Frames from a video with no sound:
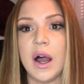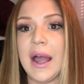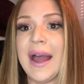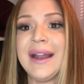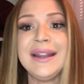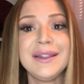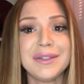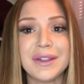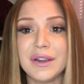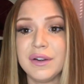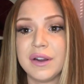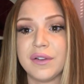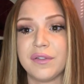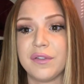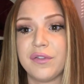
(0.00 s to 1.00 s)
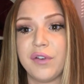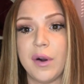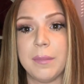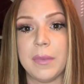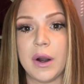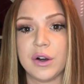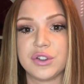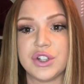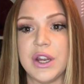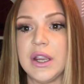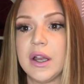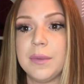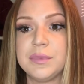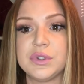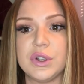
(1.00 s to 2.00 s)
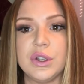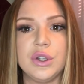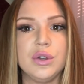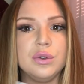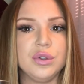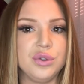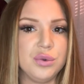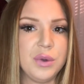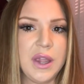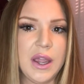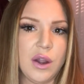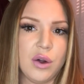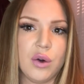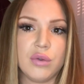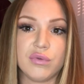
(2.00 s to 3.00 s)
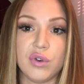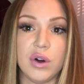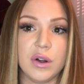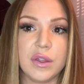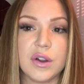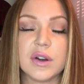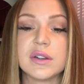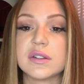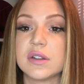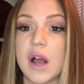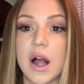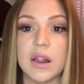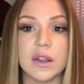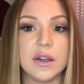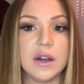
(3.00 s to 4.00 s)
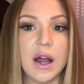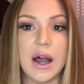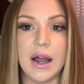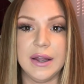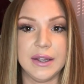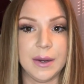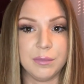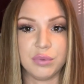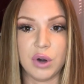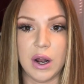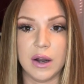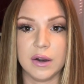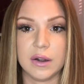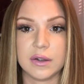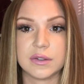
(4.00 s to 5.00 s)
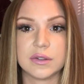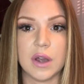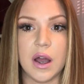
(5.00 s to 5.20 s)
Anything from Marc Jacobs, you can't go wrong. They're a solid high-end product.